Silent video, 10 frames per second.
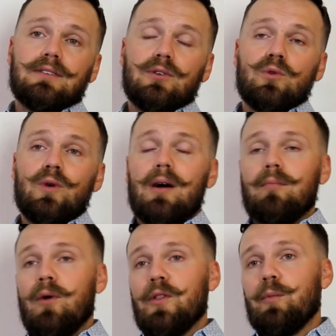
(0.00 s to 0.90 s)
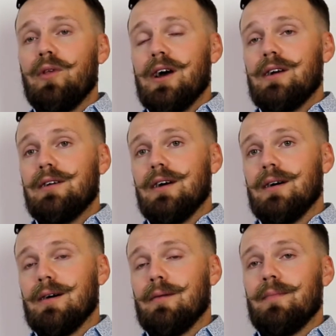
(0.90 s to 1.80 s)
to a multiplier
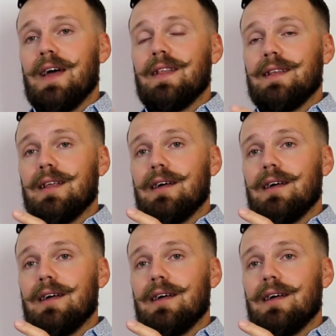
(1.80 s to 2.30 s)
um, and